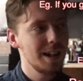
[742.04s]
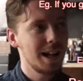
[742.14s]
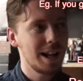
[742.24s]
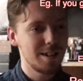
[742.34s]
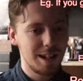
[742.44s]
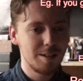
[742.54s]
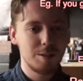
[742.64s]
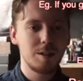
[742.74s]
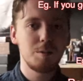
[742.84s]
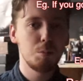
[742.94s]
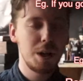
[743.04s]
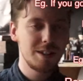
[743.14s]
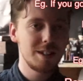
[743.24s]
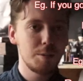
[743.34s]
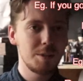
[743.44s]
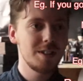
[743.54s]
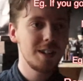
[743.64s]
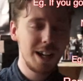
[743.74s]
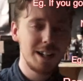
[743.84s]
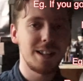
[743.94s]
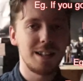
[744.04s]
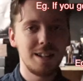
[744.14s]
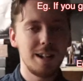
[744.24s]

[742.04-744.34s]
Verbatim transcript: and then make exceptions again,